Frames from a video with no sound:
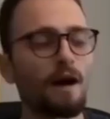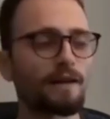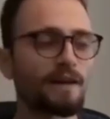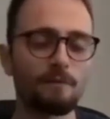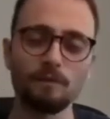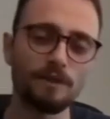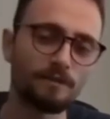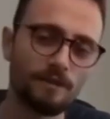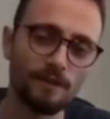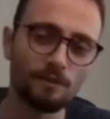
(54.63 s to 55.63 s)
I can't
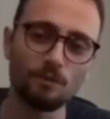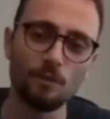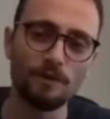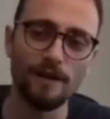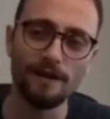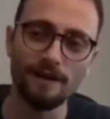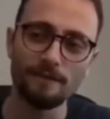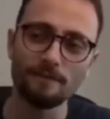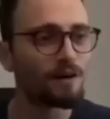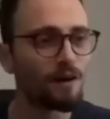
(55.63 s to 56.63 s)
believe that dude won that
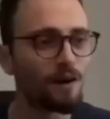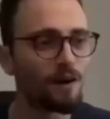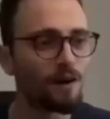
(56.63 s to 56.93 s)
game.